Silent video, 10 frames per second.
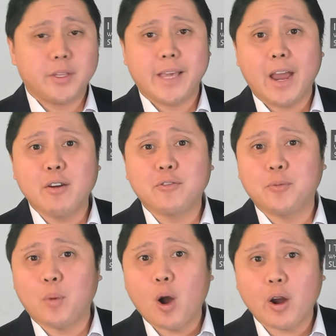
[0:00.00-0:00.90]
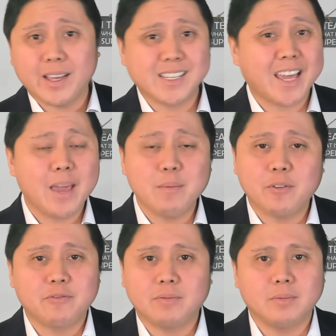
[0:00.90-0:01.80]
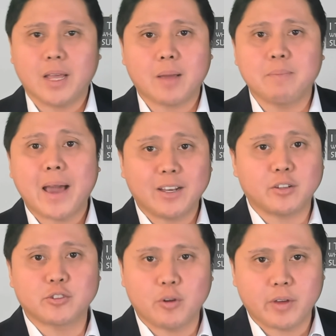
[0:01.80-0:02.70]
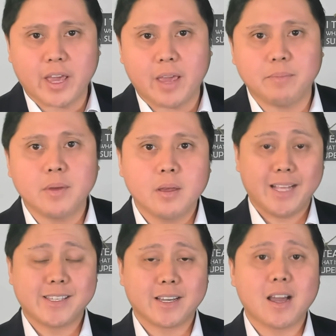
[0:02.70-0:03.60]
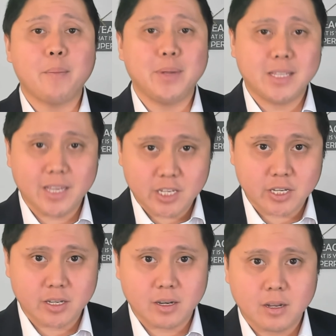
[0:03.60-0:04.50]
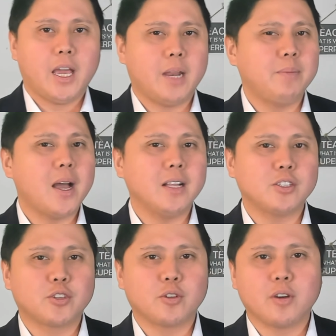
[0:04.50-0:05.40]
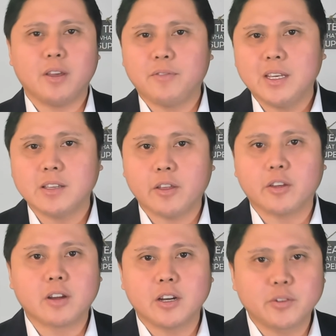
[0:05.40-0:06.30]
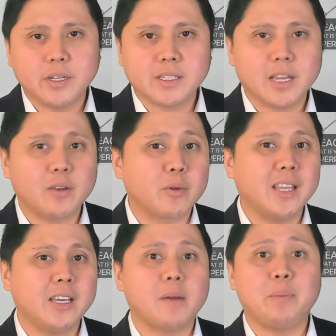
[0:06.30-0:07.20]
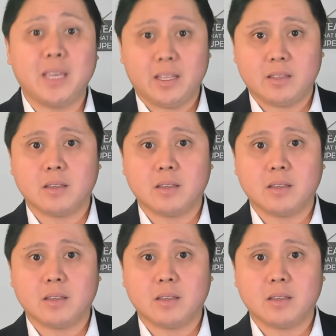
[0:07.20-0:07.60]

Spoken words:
tariff war is a game of, like a mind control game. It's a competition. And I'm not sure if these other countries can really compete.